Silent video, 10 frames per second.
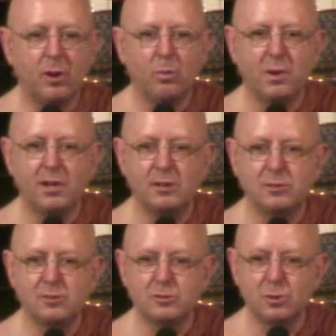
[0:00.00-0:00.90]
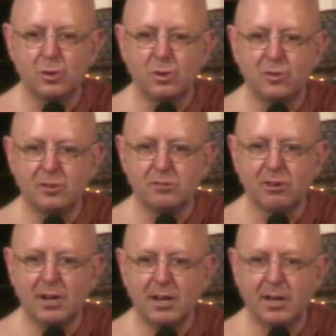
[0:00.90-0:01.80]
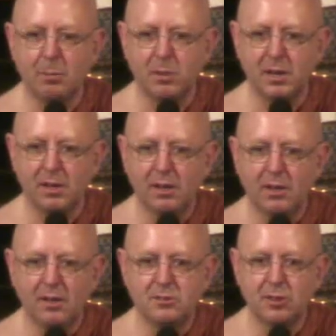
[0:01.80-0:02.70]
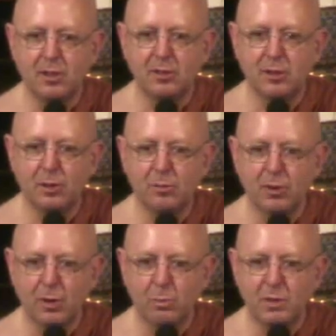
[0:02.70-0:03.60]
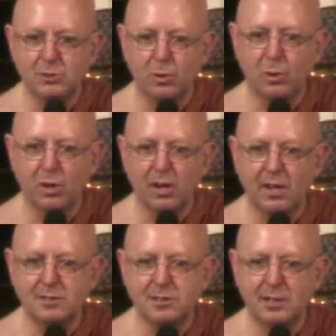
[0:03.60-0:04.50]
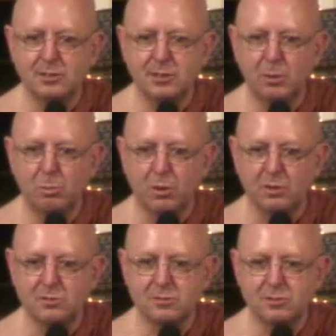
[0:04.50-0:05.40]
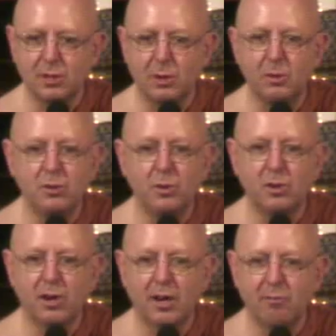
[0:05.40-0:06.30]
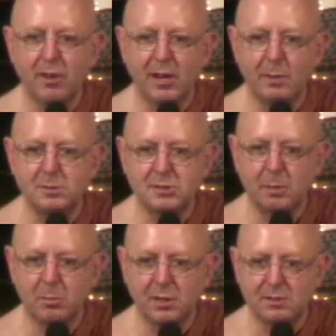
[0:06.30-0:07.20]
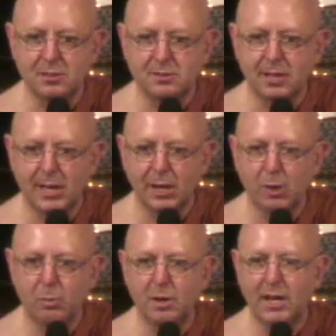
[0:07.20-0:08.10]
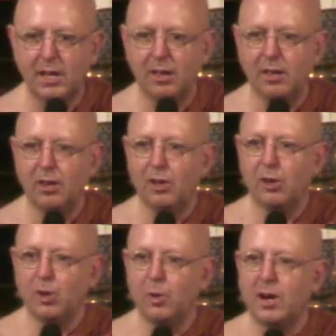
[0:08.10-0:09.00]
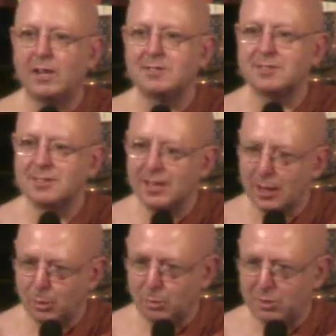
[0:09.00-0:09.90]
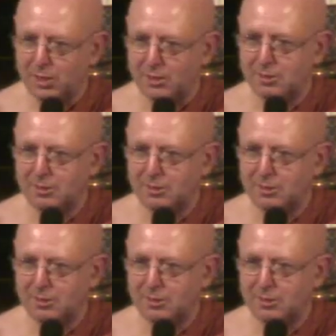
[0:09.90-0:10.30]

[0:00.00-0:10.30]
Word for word: one saw the truck coming. So they don't know which organization it was. So you can't ring up somebody to take it away. You are stuck with it.